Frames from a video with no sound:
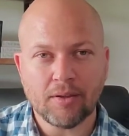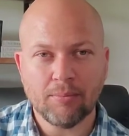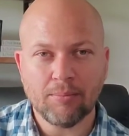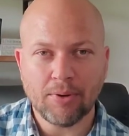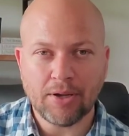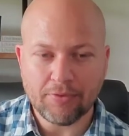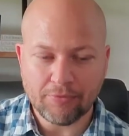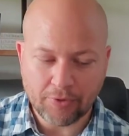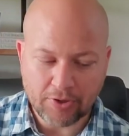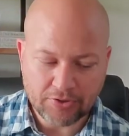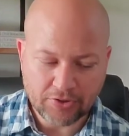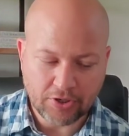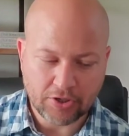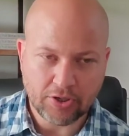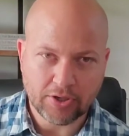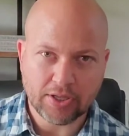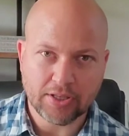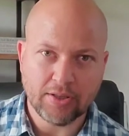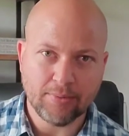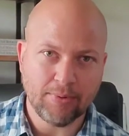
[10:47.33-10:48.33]
but for us to
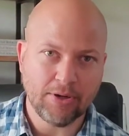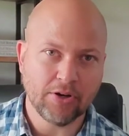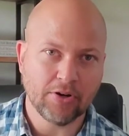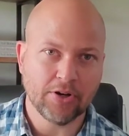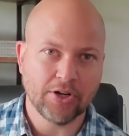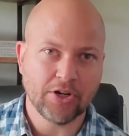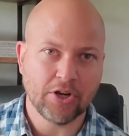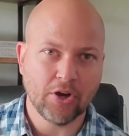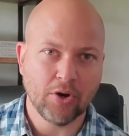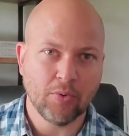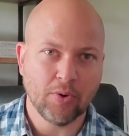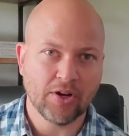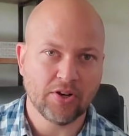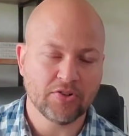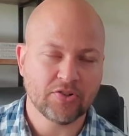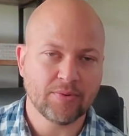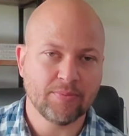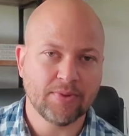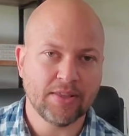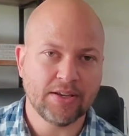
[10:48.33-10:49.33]
look in the mirror and go, what are
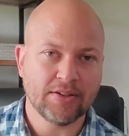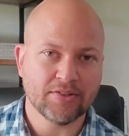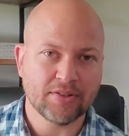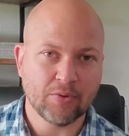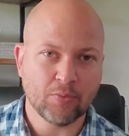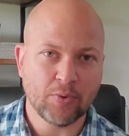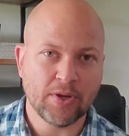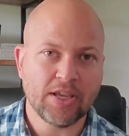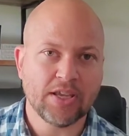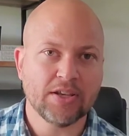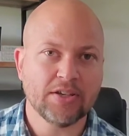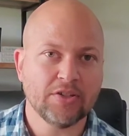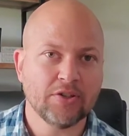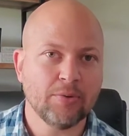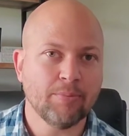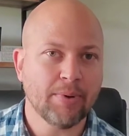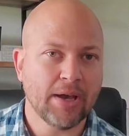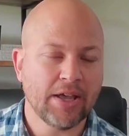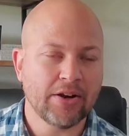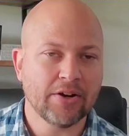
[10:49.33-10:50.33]
some things that we could
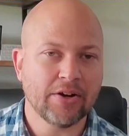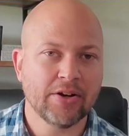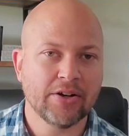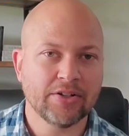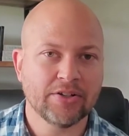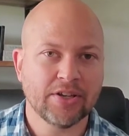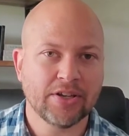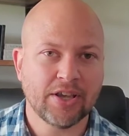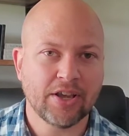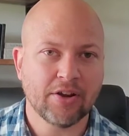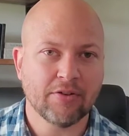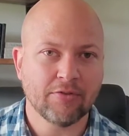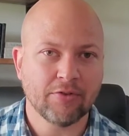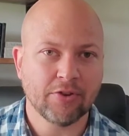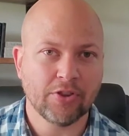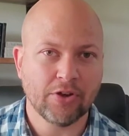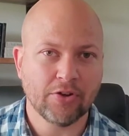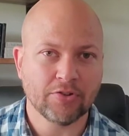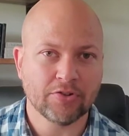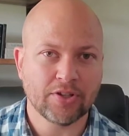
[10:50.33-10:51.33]
do better to care
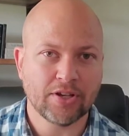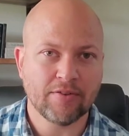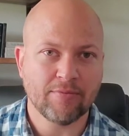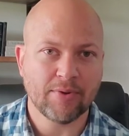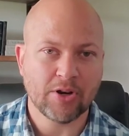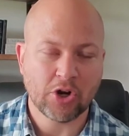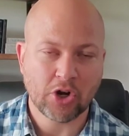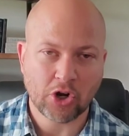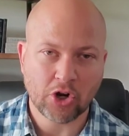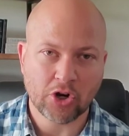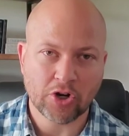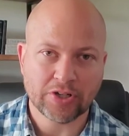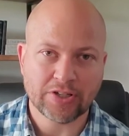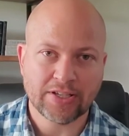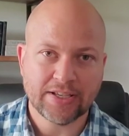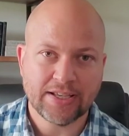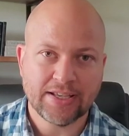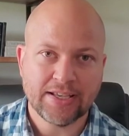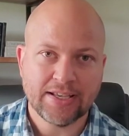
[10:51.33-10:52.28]
for those that have been hurt,